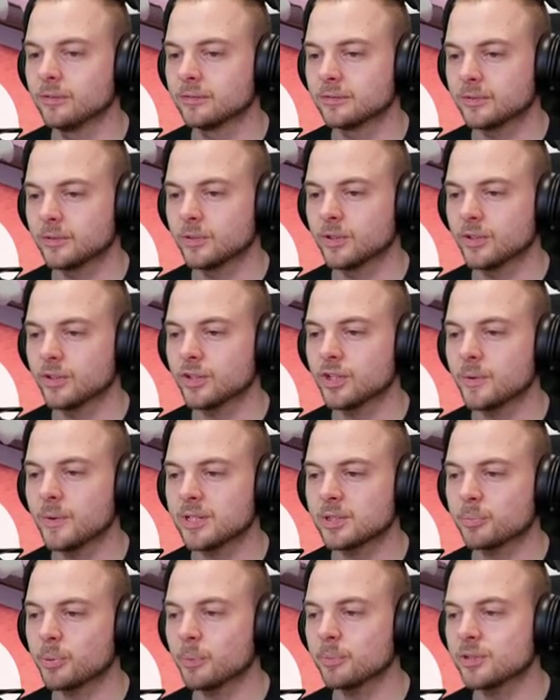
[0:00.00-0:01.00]
You know, the only way
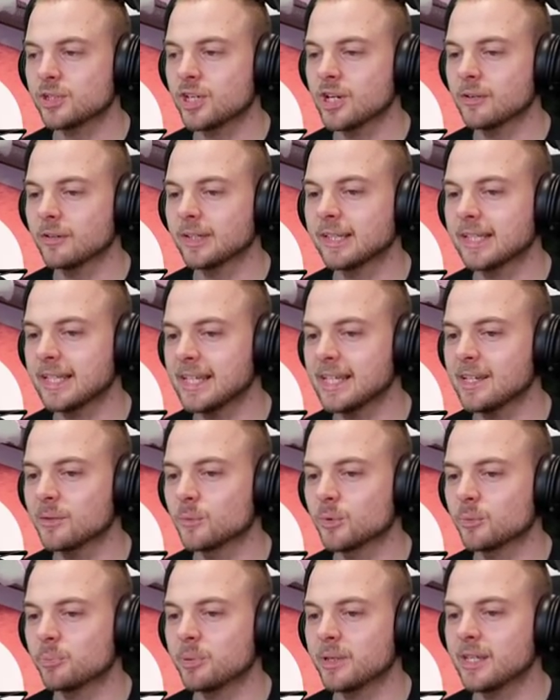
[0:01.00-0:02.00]
to probably cheer on Lee
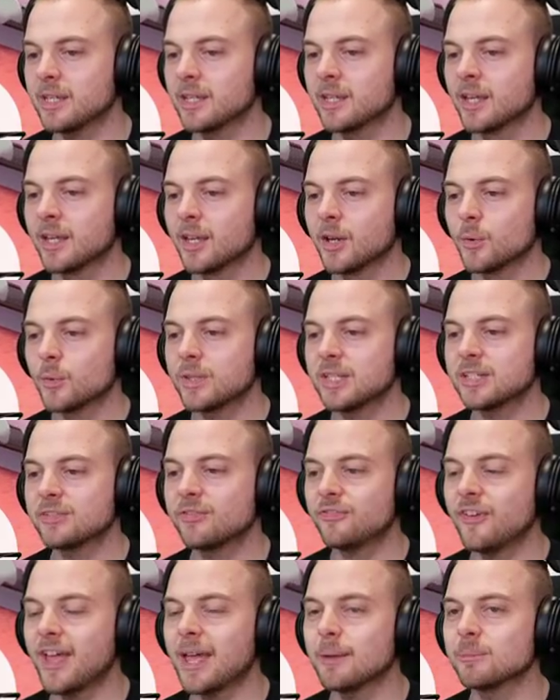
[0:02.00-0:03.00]
would be with his
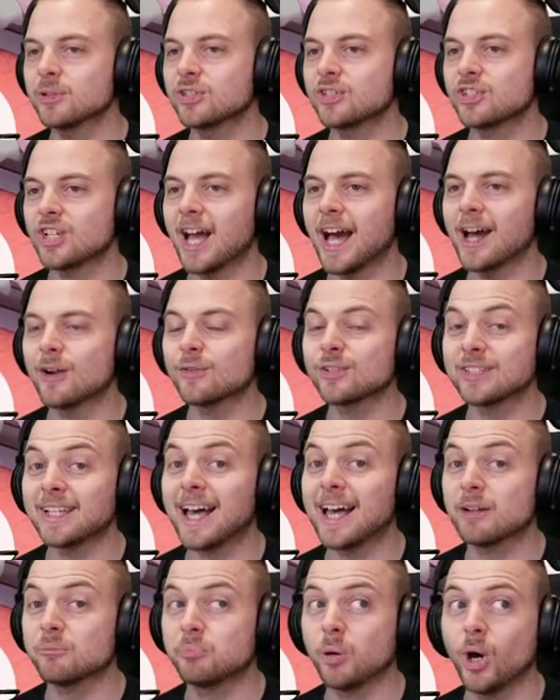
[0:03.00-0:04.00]
famous
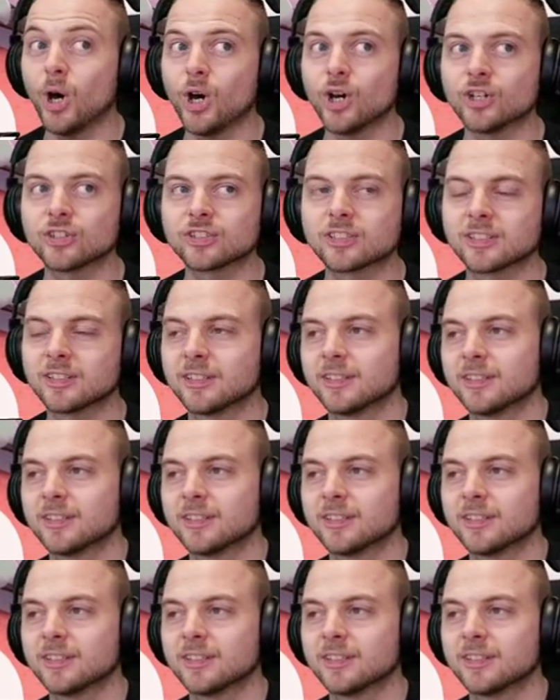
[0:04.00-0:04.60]
Charizard pose.